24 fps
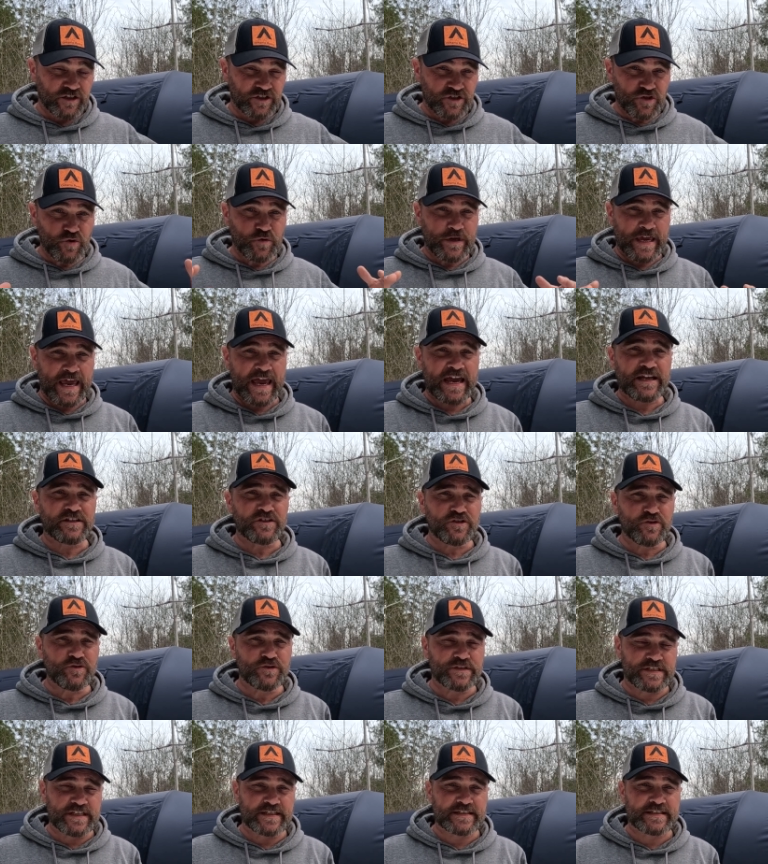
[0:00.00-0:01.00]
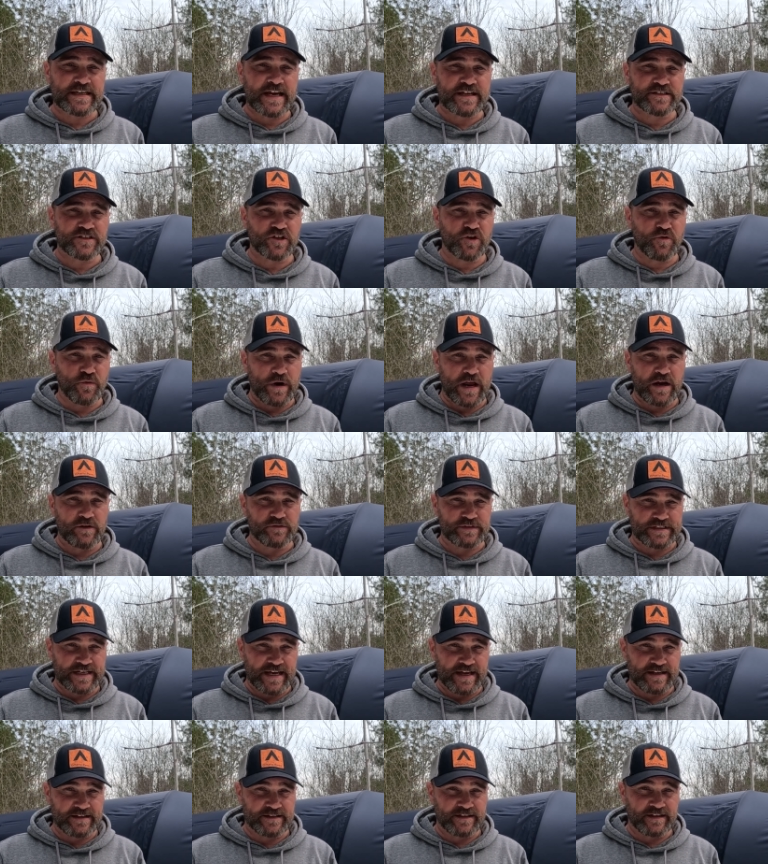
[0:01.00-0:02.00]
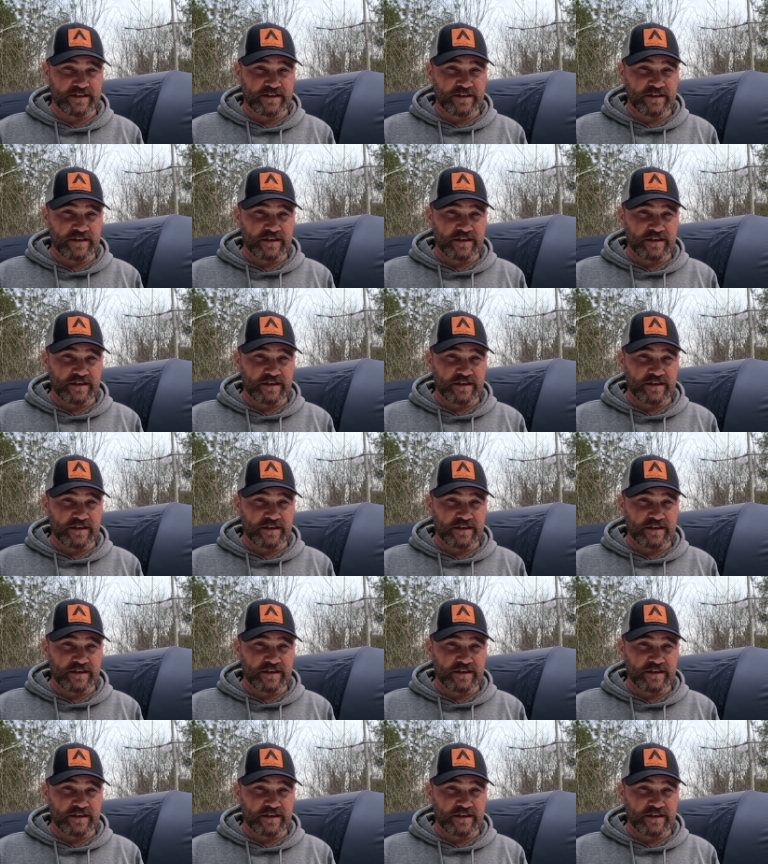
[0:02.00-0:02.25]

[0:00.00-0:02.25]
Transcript: You can use this as a ground tent.